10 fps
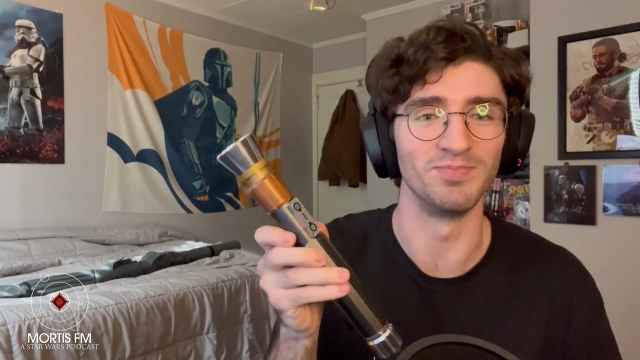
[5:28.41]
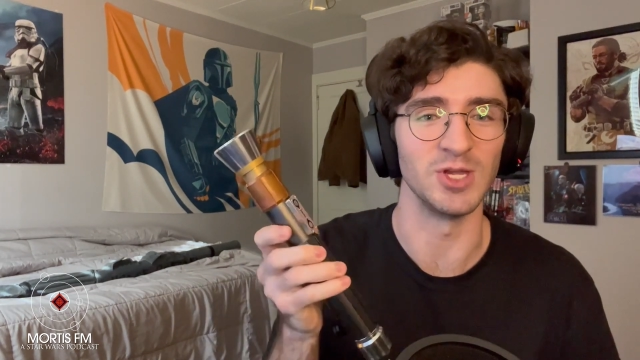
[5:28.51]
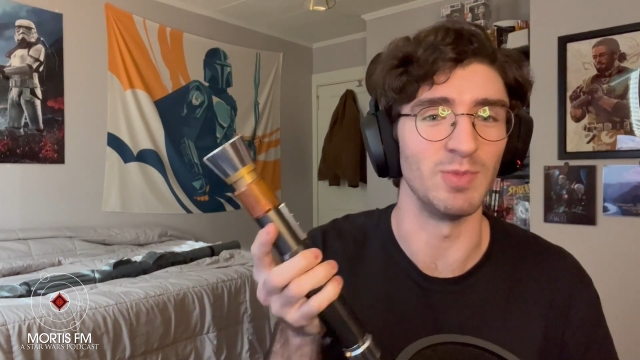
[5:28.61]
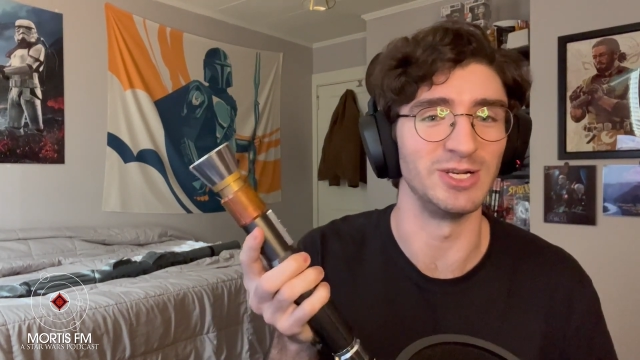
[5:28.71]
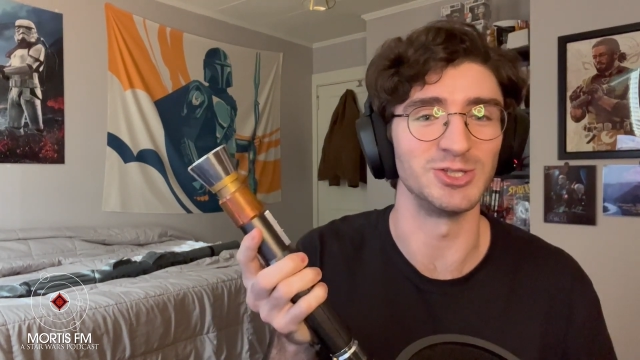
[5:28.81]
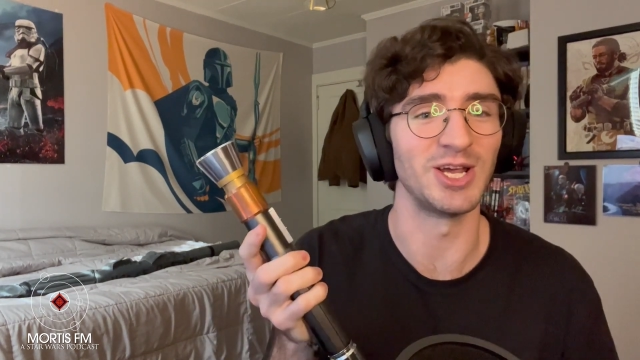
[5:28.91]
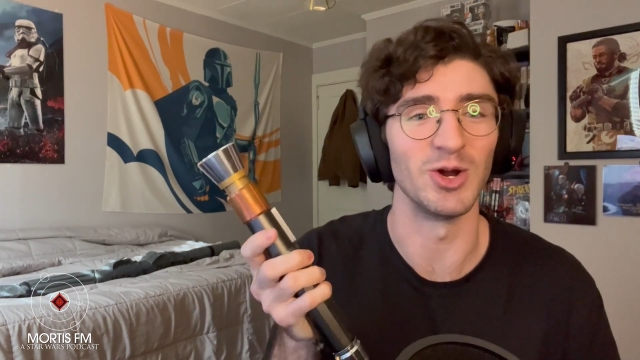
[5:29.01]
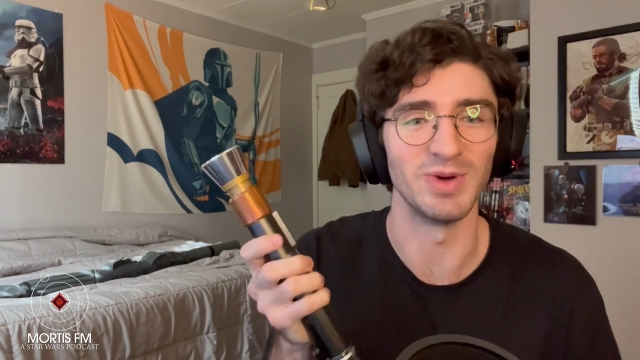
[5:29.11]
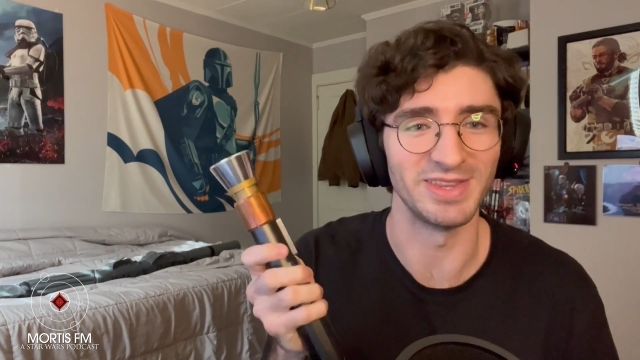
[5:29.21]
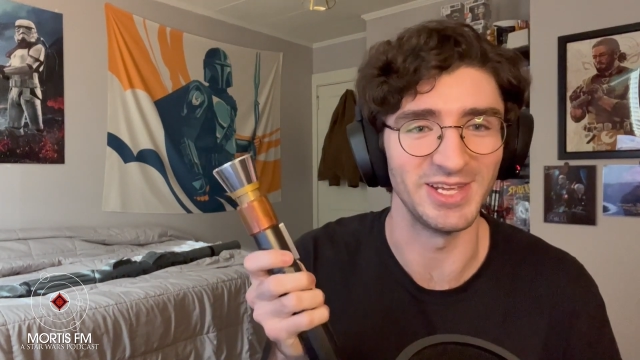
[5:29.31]
You may just care
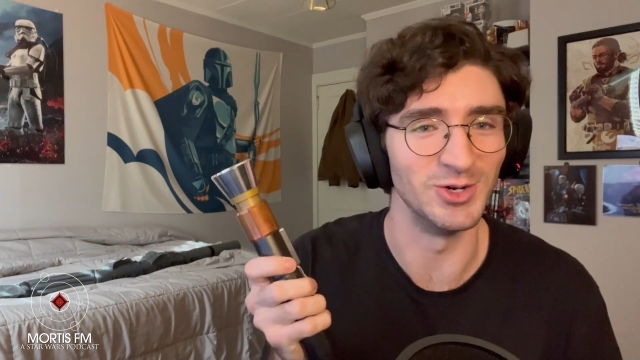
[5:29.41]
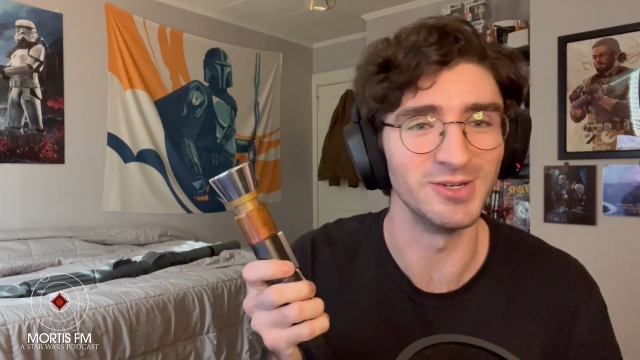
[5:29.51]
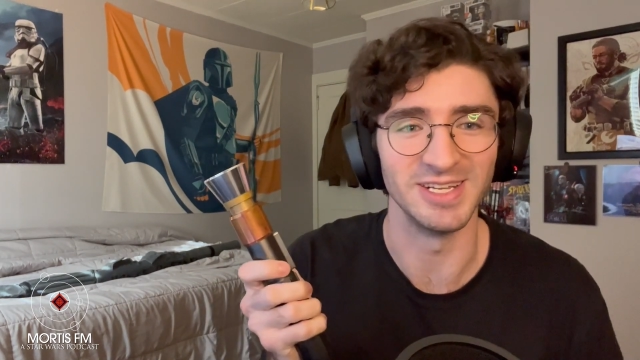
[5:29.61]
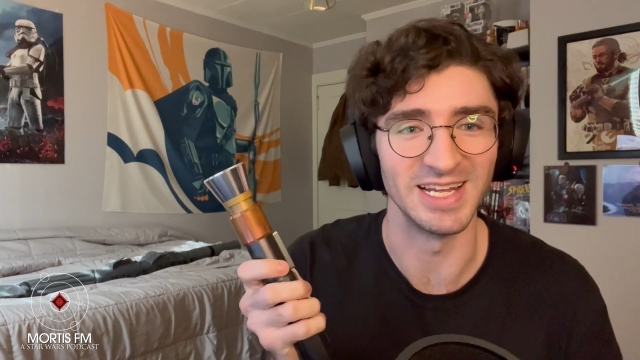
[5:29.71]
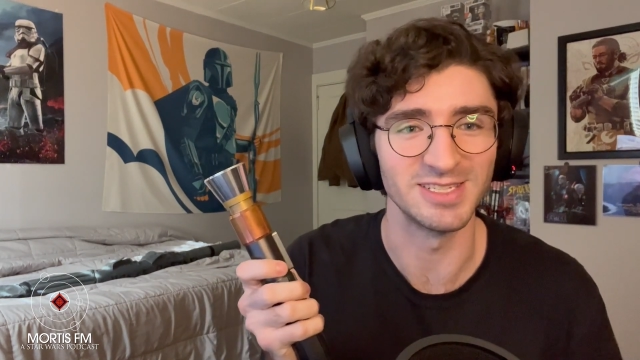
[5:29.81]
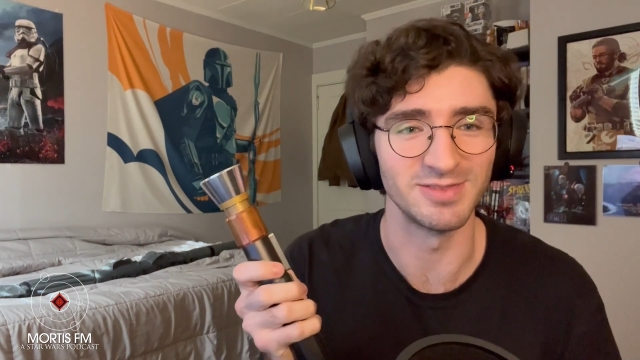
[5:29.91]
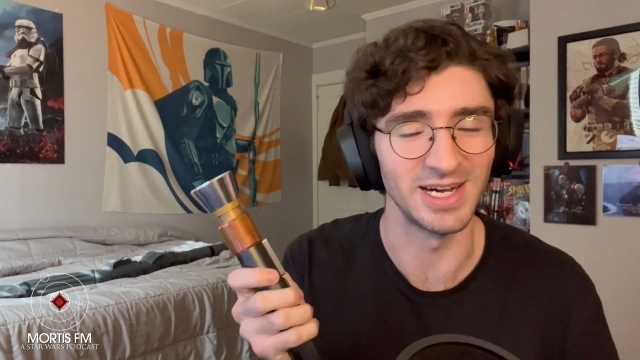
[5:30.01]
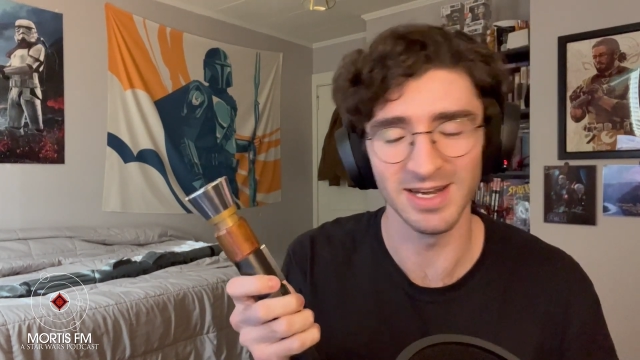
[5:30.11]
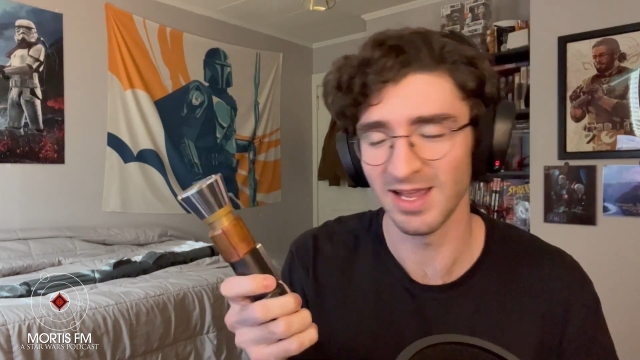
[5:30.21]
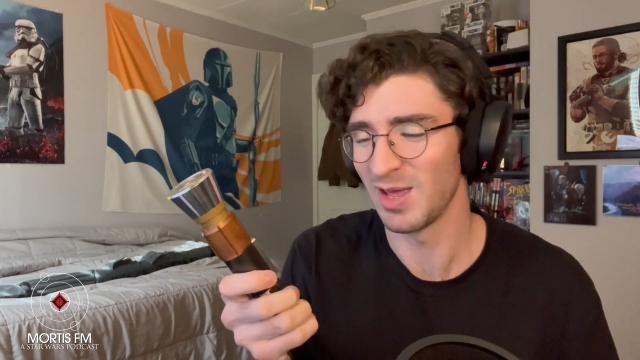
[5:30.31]
about the hilt, and that's
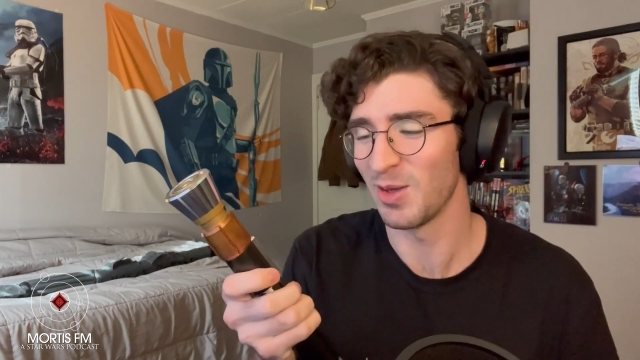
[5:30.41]
fine.